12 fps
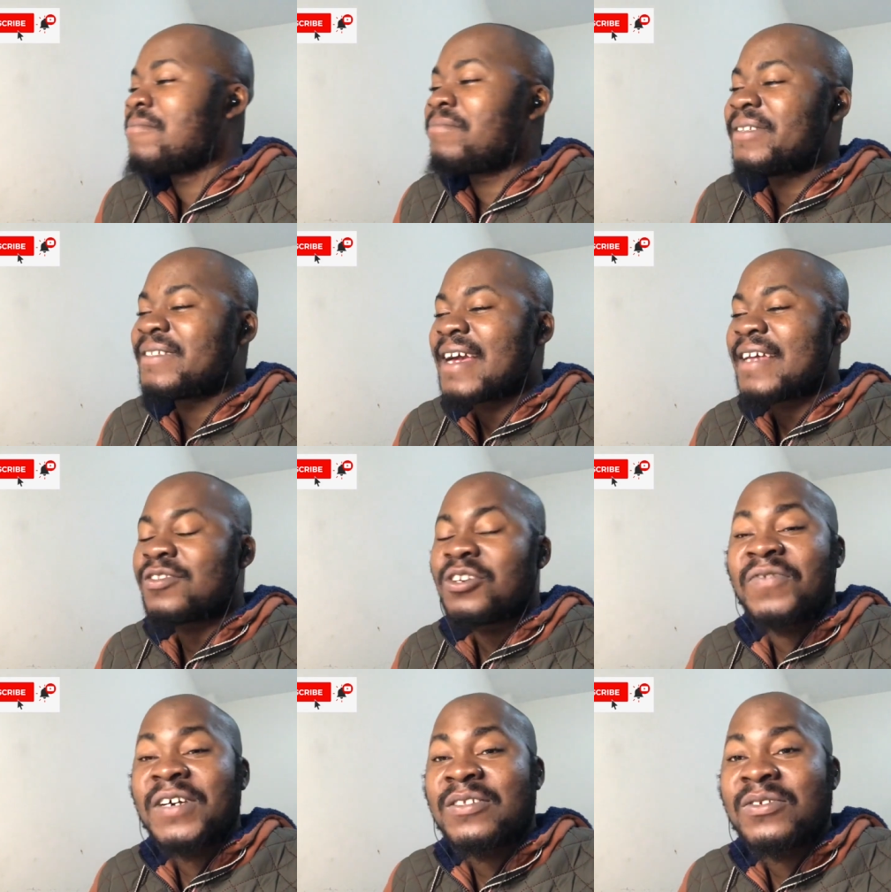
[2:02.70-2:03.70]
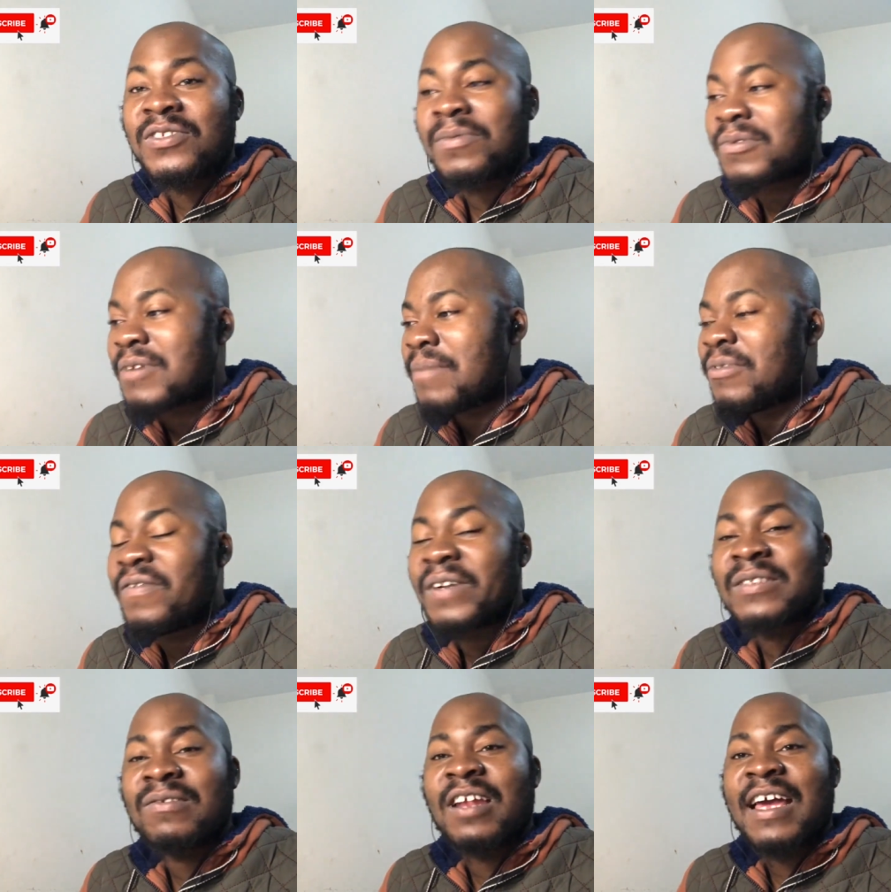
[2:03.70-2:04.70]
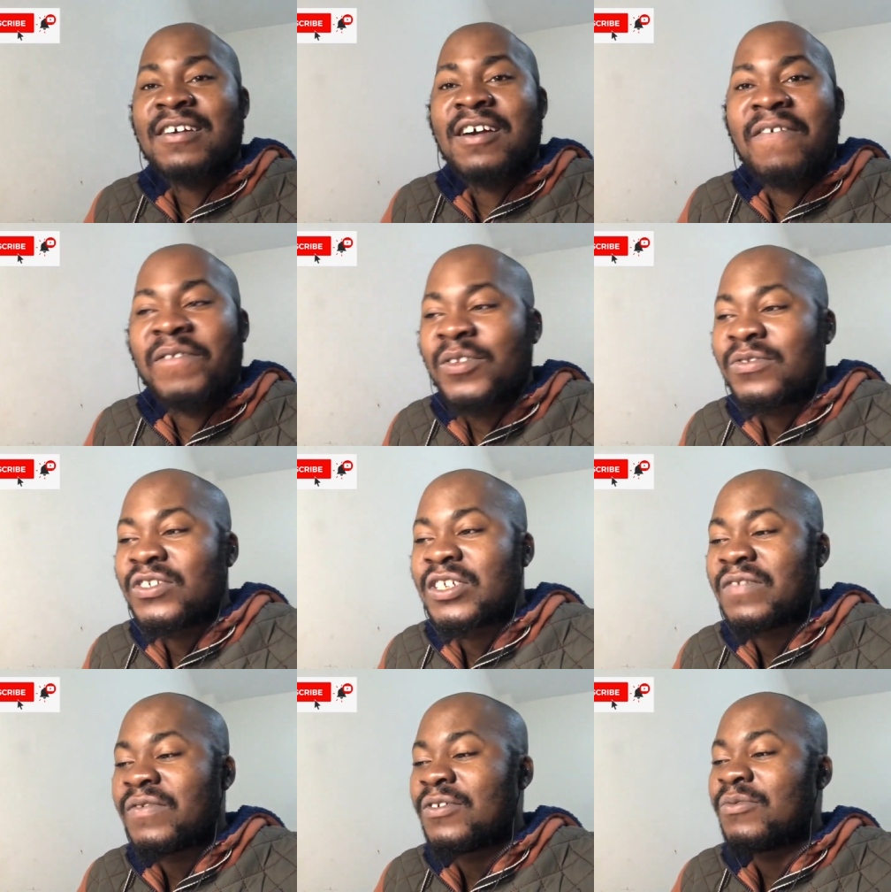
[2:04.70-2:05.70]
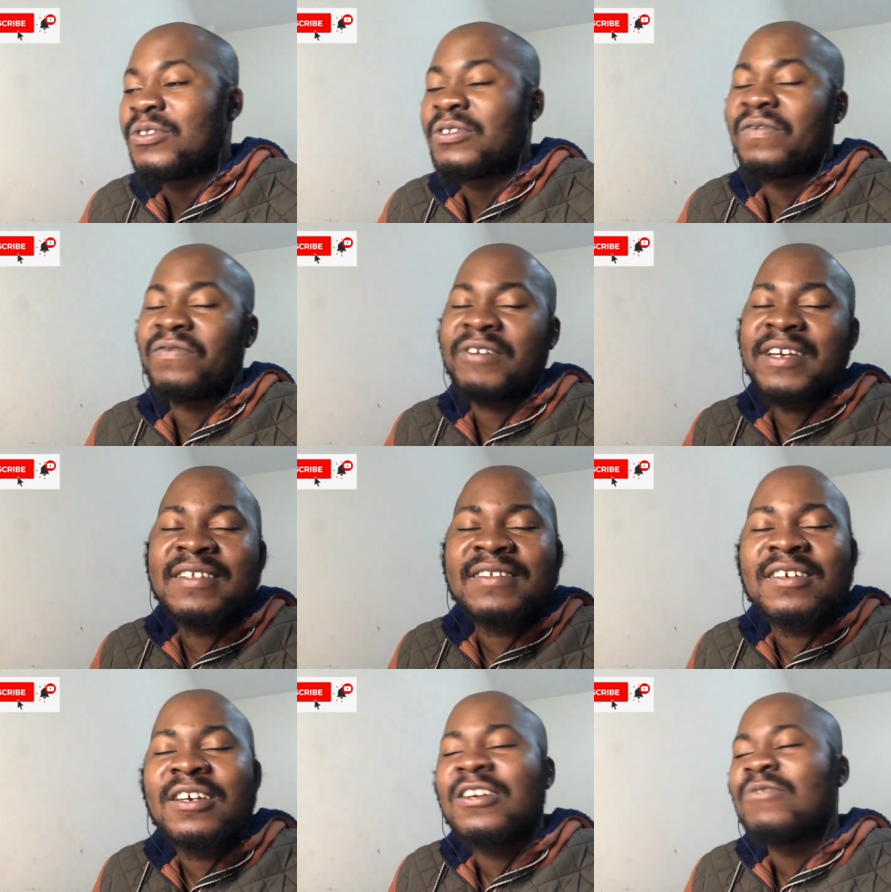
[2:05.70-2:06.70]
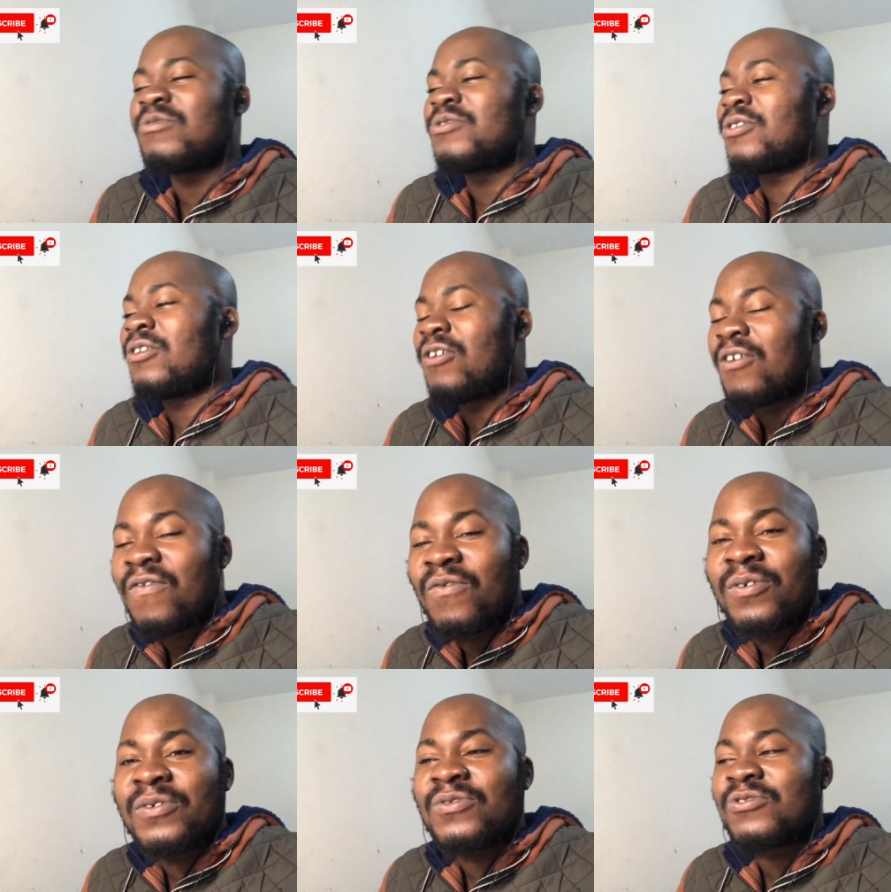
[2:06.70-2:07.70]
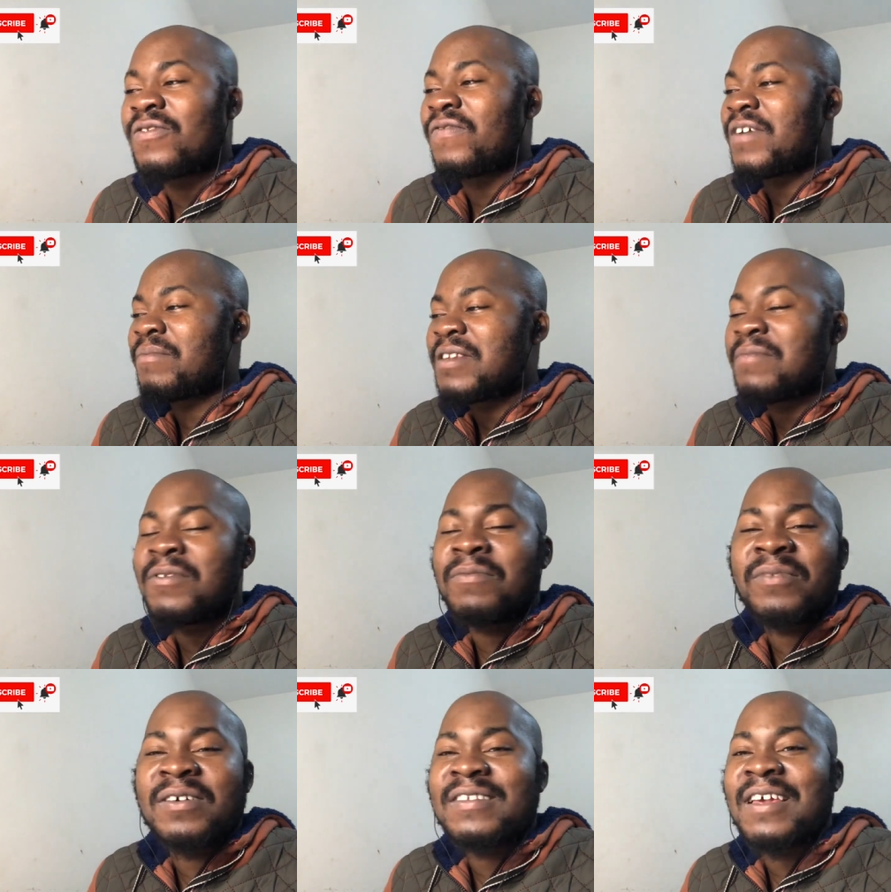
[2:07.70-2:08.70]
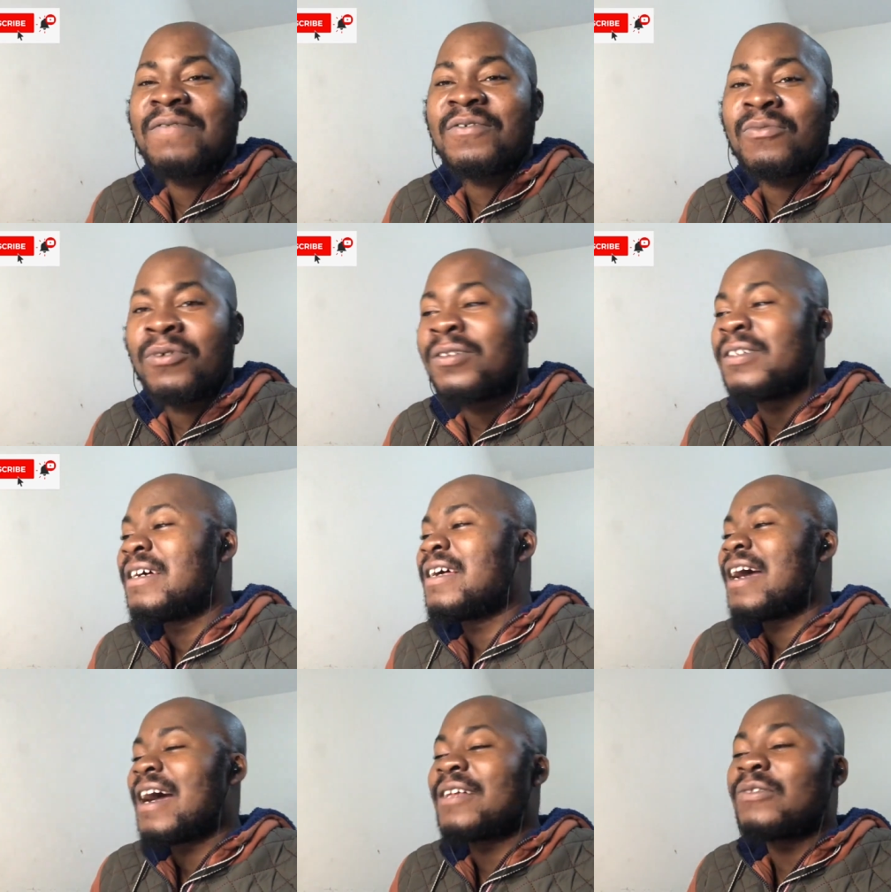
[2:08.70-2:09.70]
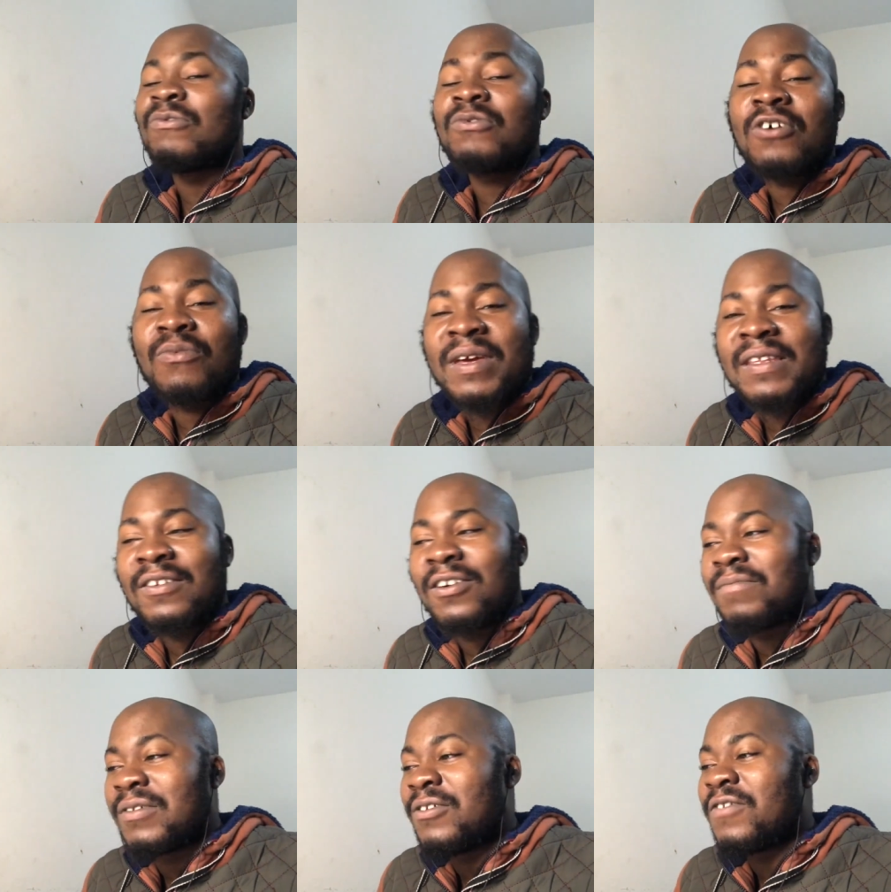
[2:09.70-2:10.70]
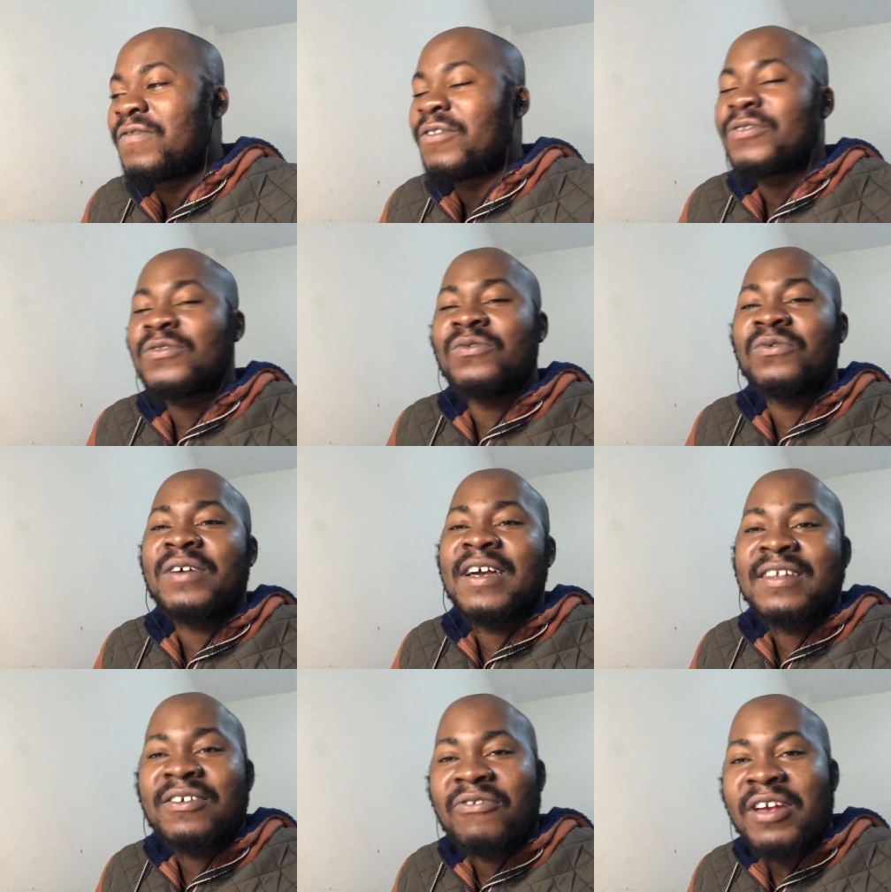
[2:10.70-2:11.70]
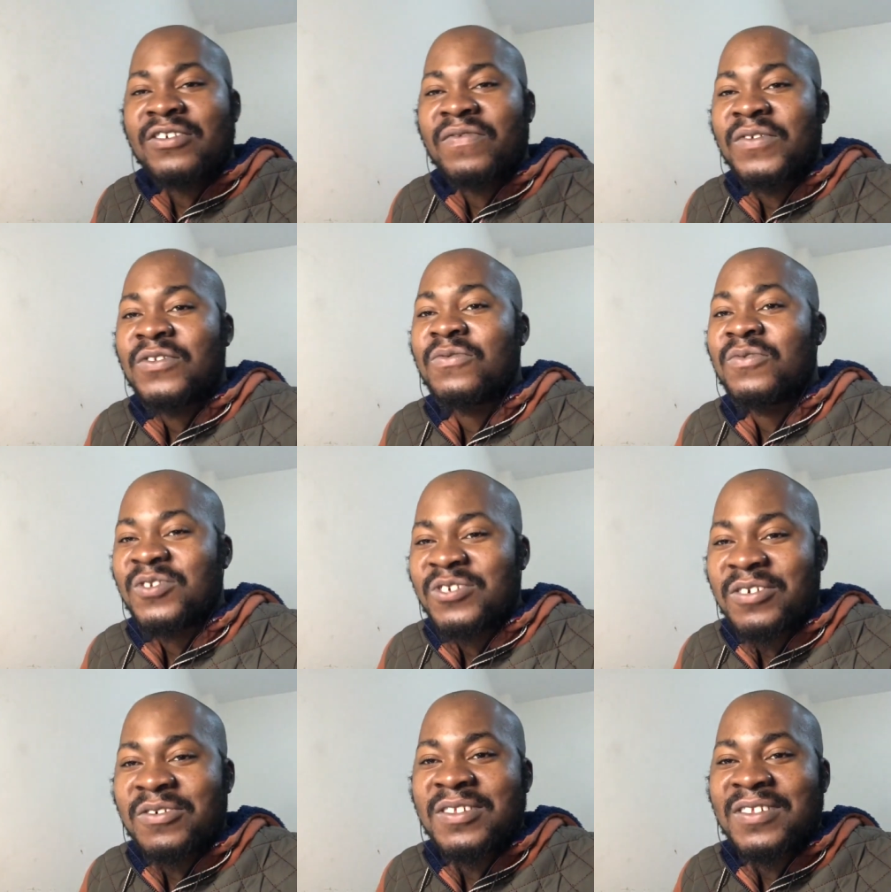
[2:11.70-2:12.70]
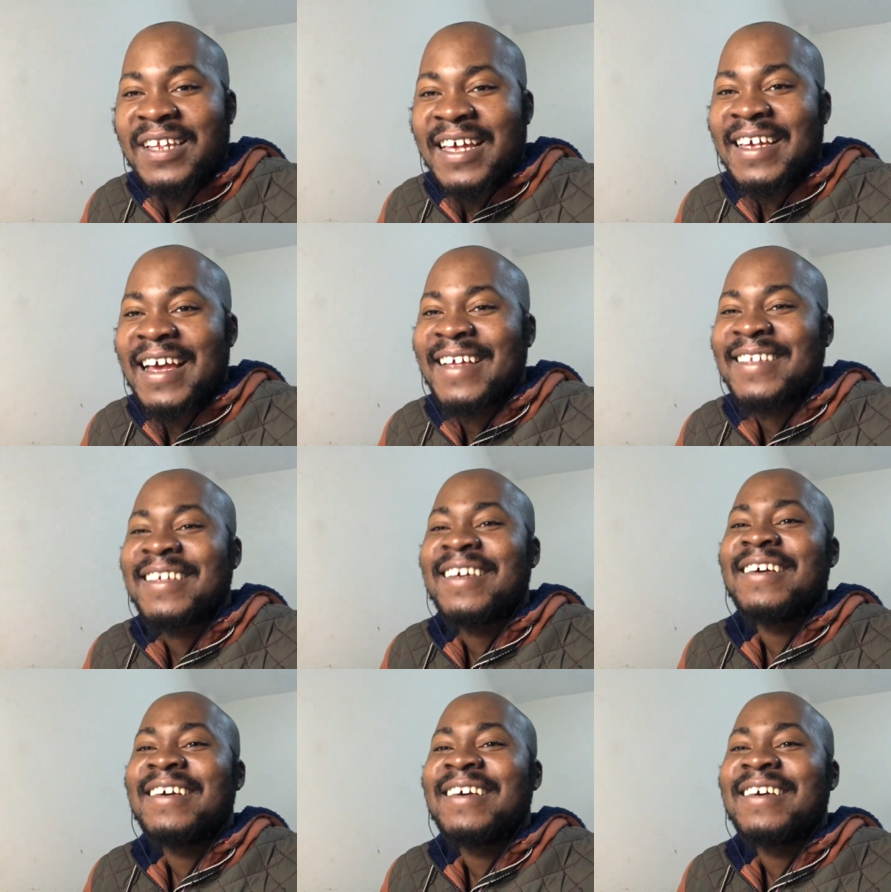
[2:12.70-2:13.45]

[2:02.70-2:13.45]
Please guys, don't forget to subscribe, don't forget to like our video, to share the video with your friends, with your loved ones, your family members, everyone, and do comment down below for us to do any reaction video which you are going to like, guys.